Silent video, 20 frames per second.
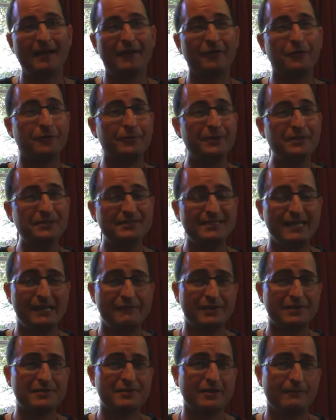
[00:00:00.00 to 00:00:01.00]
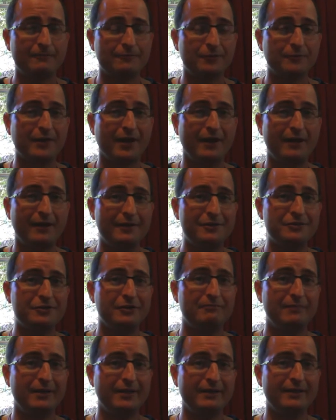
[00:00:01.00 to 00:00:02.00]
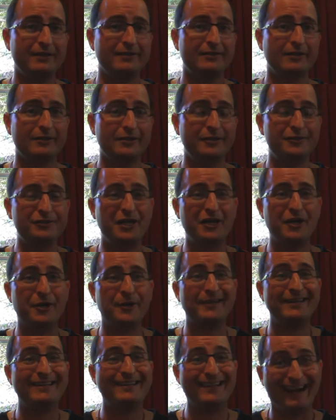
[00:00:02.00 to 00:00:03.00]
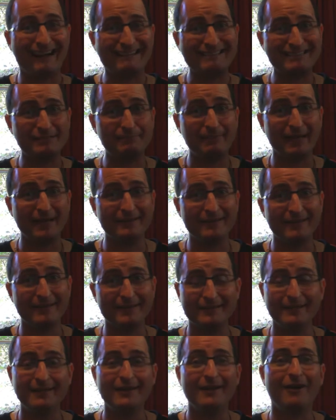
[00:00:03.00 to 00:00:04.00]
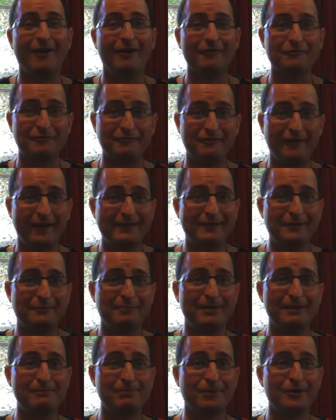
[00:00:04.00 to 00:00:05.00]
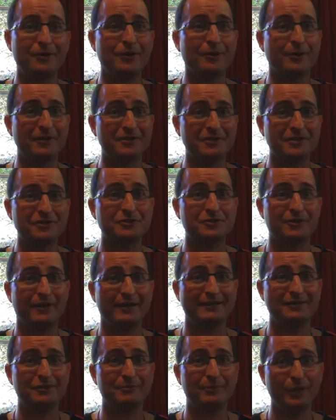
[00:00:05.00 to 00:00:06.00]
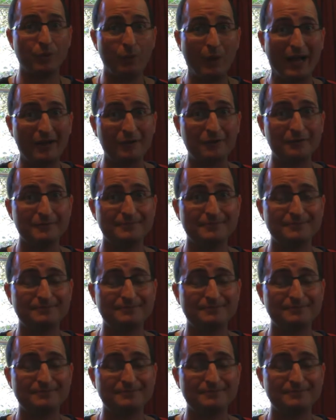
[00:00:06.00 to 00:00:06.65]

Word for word: The real savings come from the $100 million you're not spending on fighting people who are just trying to be well.